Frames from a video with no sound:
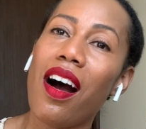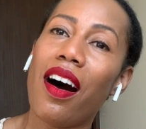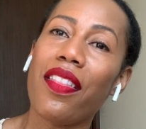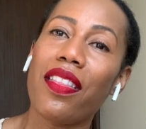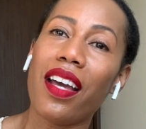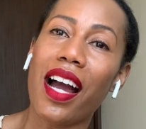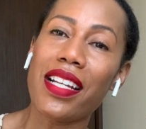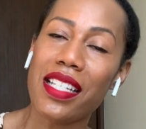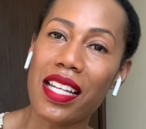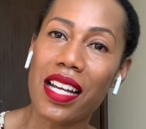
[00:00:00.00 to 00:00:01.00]
on the
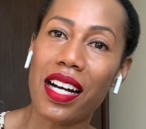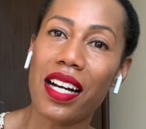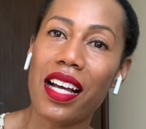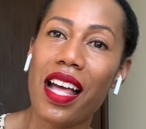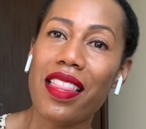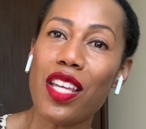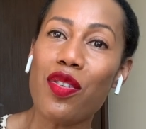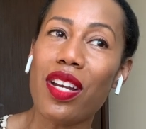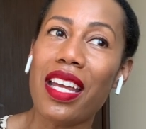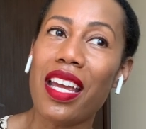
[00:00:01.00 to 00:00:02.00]
idea that you
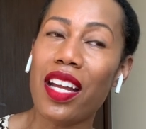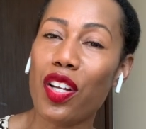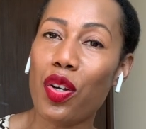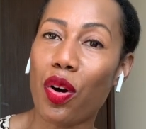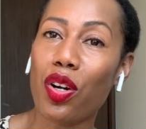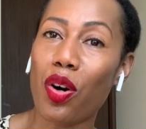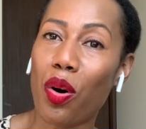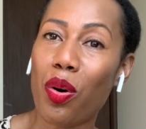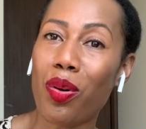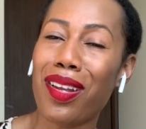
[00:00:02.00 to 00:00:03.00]
can hit your
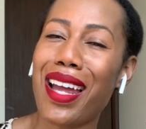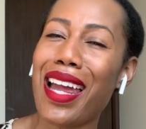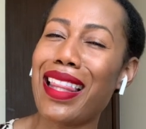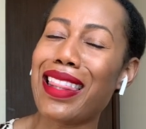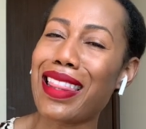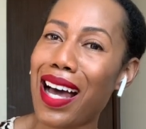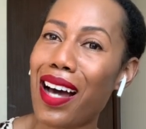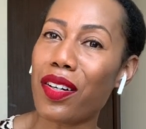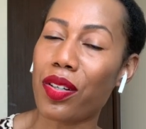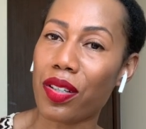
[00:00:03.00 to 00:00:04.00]
goal a
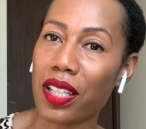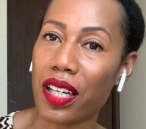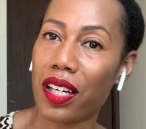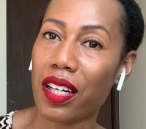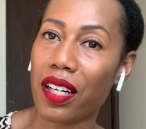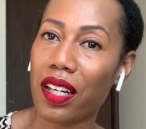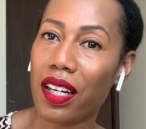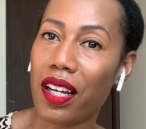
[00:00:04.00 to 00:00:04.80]
lot earlier